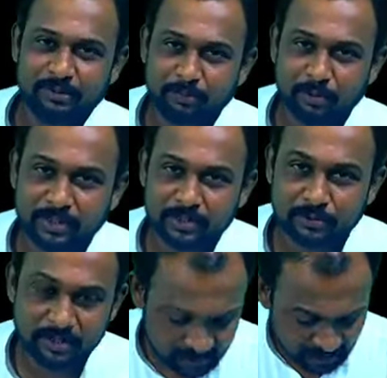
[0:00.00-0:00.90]
Got the point here,
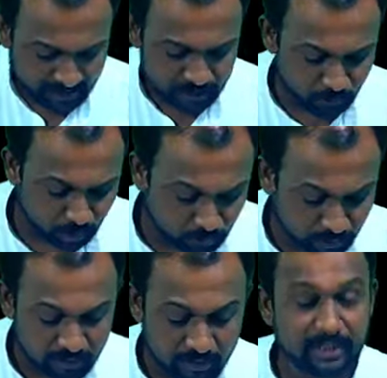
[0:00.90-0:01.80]
students? See the next 4th
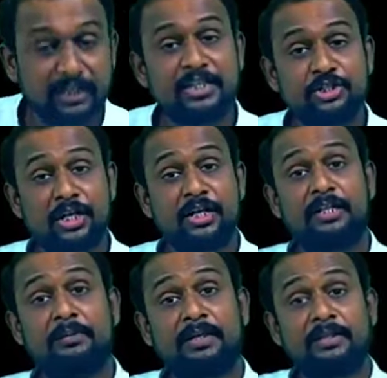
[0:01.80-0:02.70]
one. Dennis
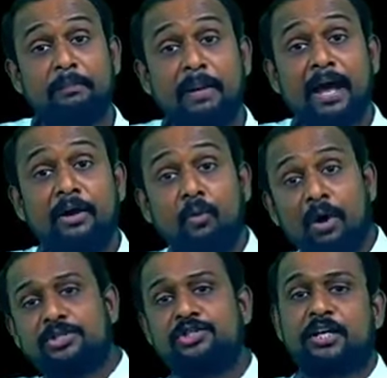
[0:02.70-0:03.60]
checked the bag. The bag
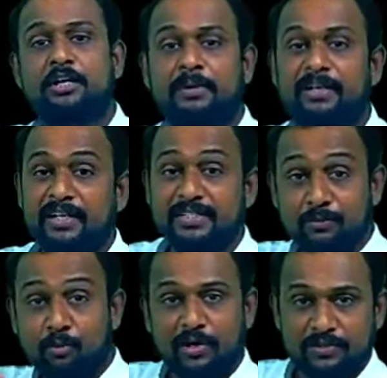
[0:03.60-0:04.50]
was checked by Dennis.
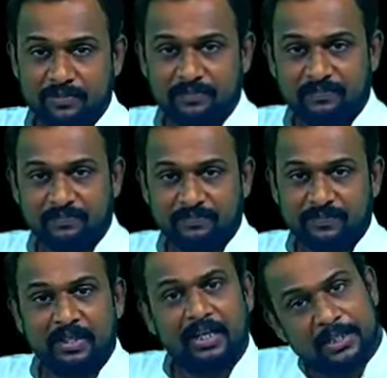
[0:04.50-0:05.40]
He was.
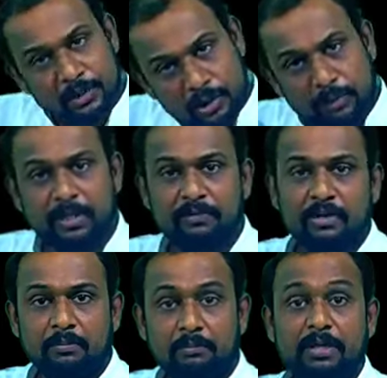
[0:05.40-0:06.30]
It's also be
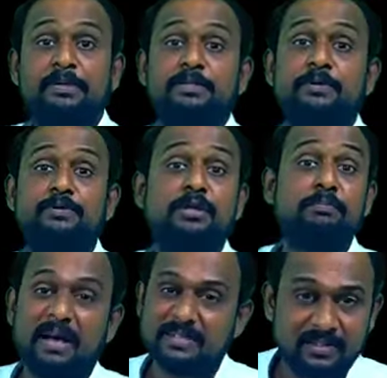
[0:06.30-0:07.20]
verb, but must be used
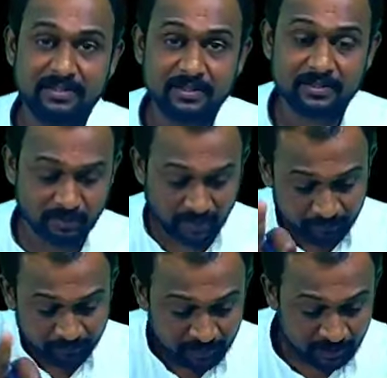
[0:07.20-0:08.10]
in past tenses.
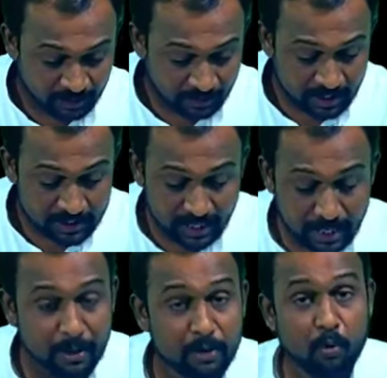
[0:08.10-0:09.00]
Okay.
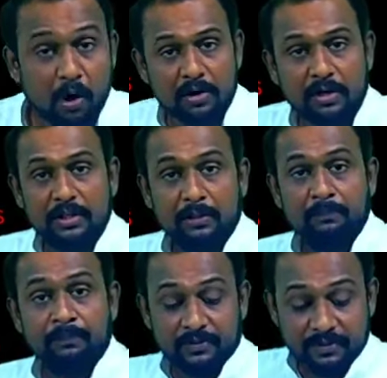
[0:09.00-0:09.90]
Simon warned
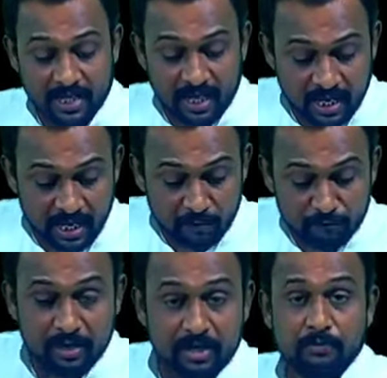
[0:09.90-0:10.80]
them. They
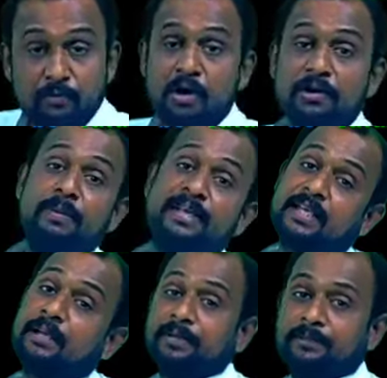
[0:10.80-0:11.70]
were warned by
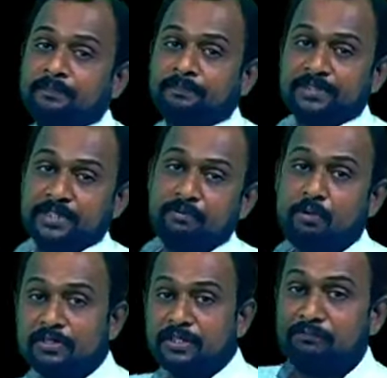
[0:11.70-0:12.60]
Simon. See,
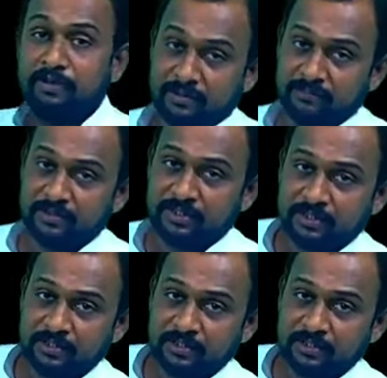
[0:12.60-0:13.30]
was and were.